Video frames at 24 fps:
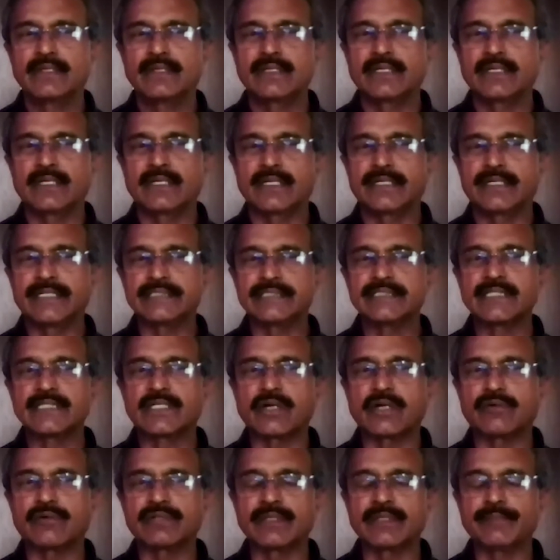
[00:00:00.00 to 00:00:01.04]
It doesn't
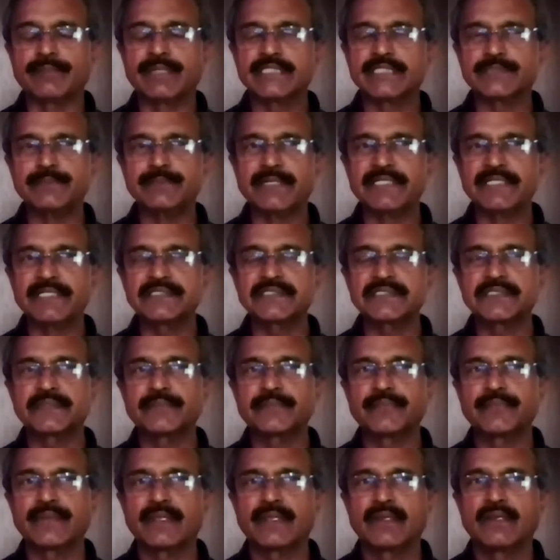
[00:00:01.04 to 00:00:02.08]
count the basements.
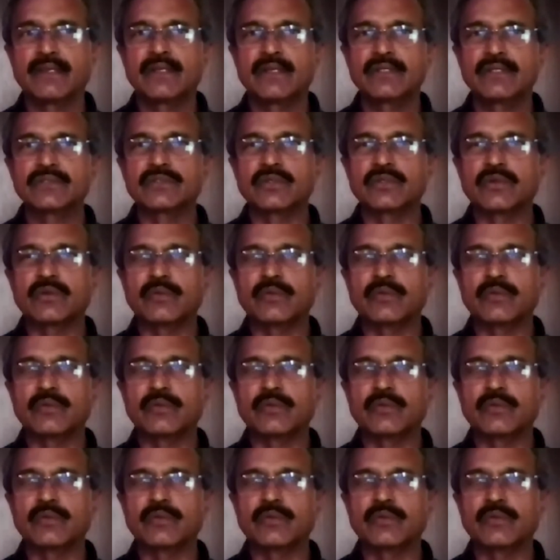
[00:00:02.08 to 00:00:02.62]
So,